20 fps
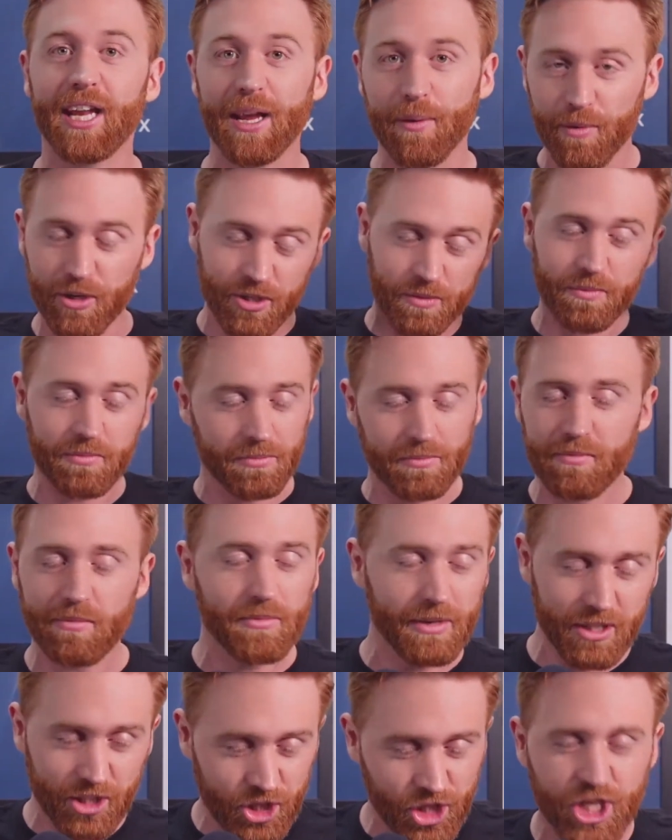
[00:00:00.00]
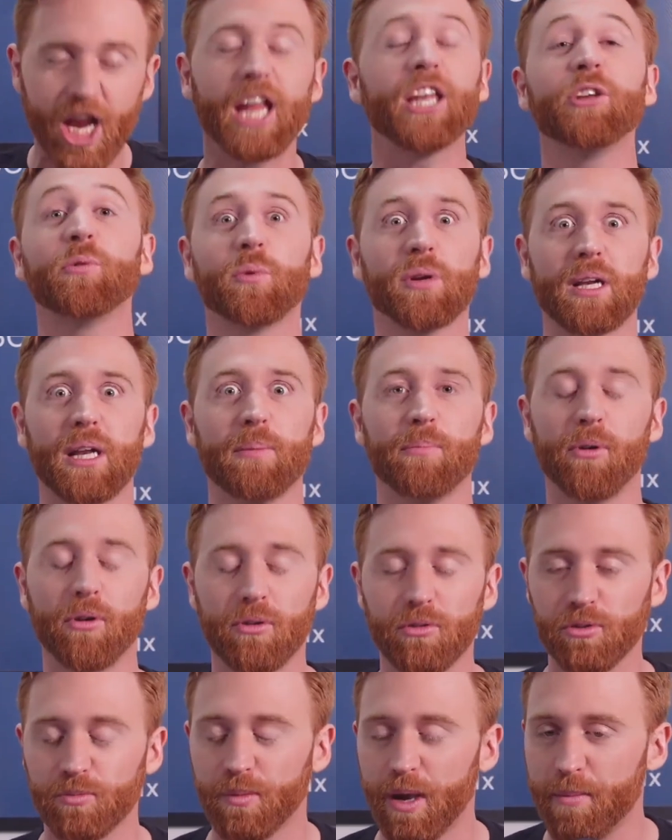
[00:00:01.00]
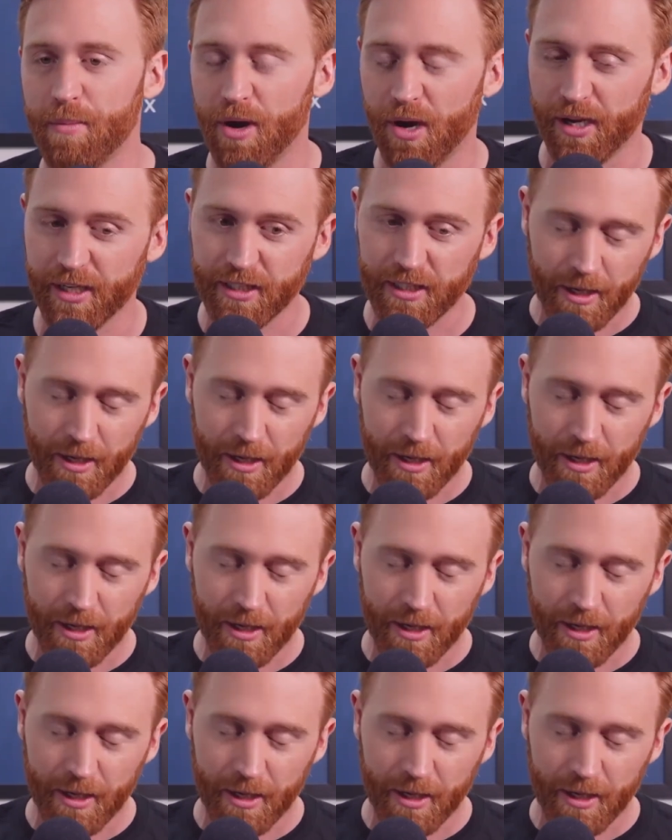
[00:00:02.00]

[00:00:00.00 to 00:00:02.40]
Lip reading: which genuinely boggles my mind.